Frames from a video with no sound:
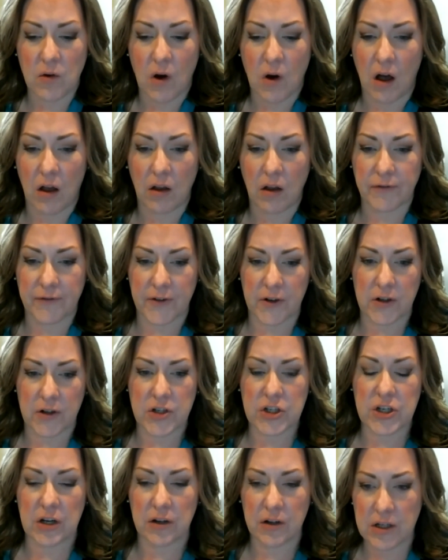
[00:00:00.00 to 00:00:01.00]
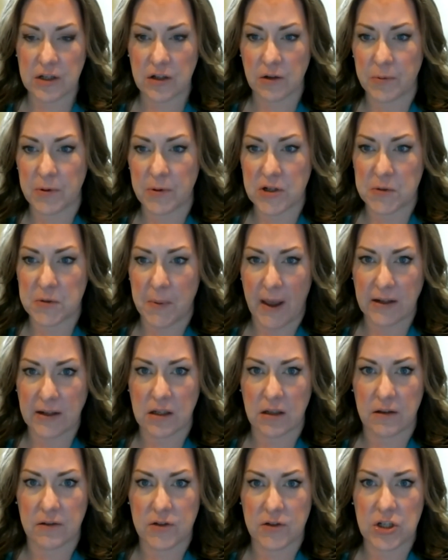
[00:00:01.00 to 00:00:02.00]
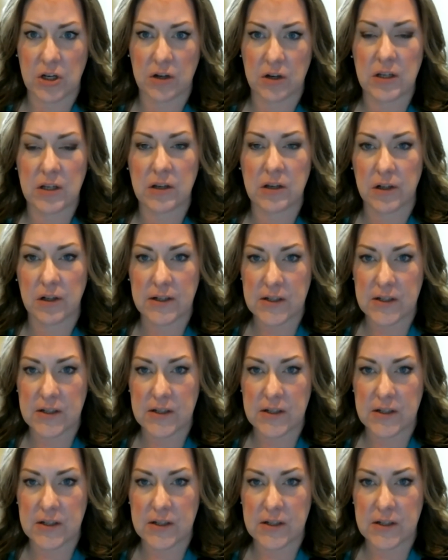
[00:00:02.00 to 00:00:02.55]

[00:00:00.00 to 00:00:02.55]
all for sharing your perspective, sharing your